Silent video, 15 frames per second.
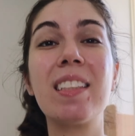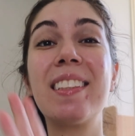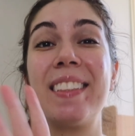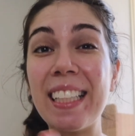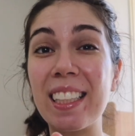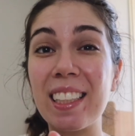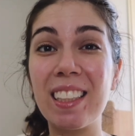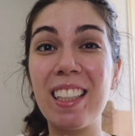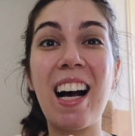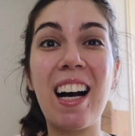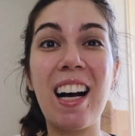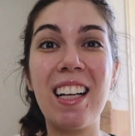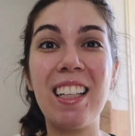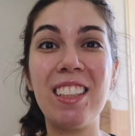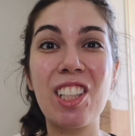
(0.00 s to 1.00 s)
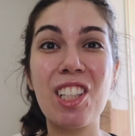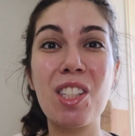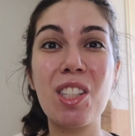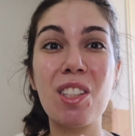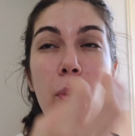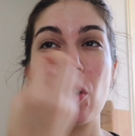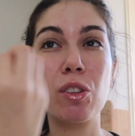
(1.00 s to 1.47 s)
still, I
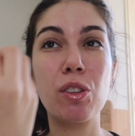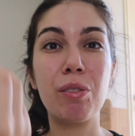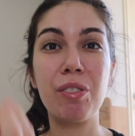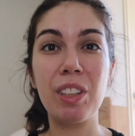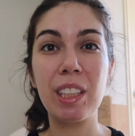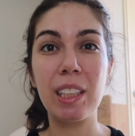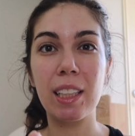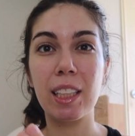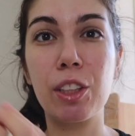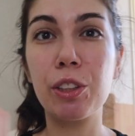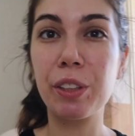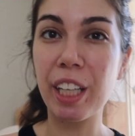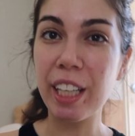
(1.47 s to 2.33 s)
just want to feel good